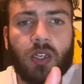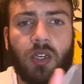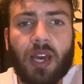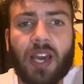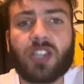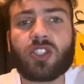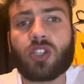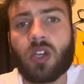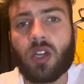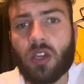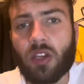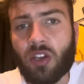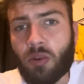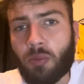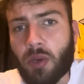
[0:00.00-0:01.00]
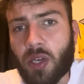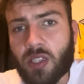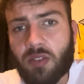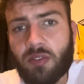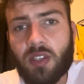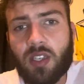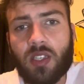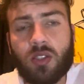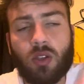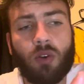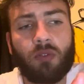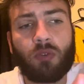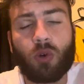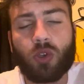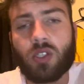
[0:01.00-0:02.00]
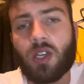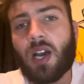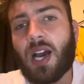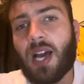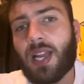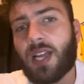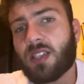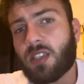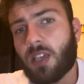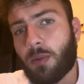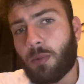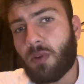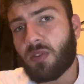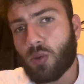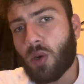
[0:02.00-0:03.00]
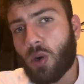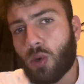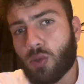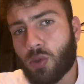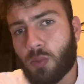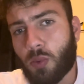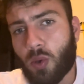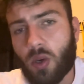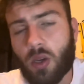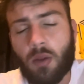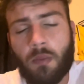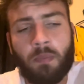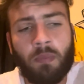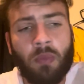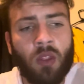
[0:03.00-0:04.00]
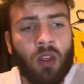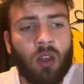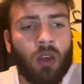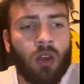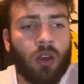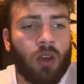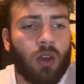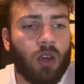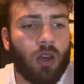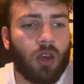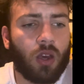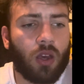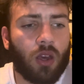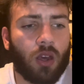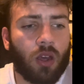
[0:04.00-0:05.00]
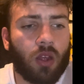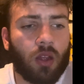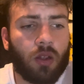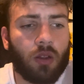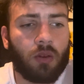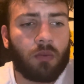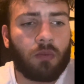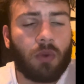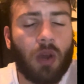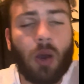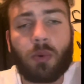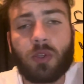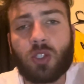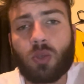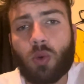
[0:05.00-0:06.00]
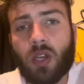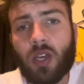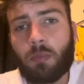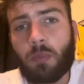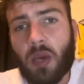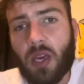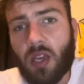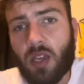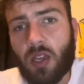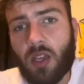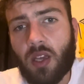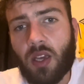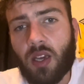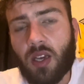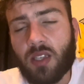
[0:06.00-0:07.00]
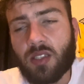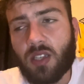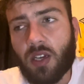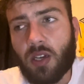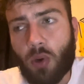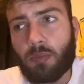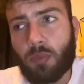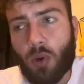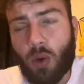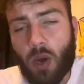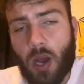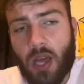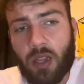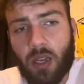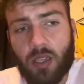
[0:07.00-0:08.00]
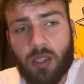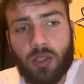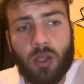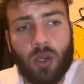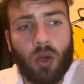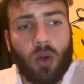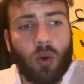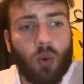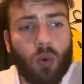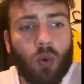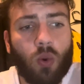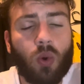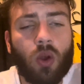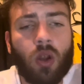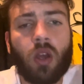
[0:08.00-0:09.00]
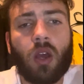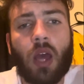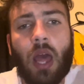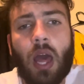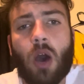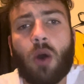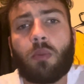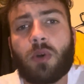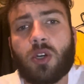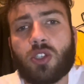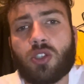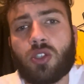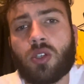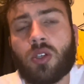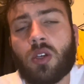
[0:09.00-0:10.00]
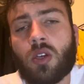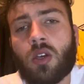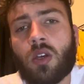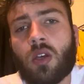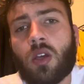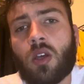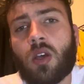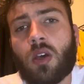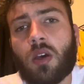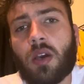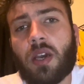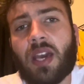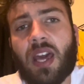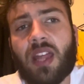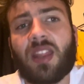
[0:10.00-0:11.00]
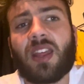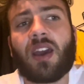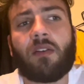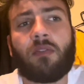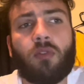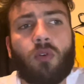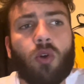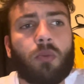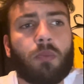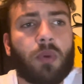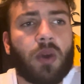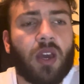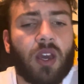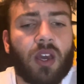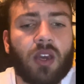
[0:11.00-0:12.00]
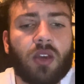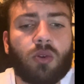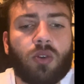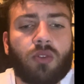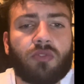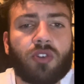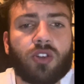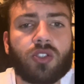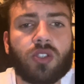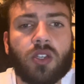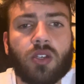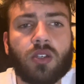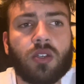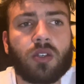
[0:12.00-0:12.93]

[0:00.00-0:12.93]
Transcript: extracurricular activities, of course a highlight tape of their own sport, and how much they want to get paid in case they are pro athletes, or how much can they afford paying a university.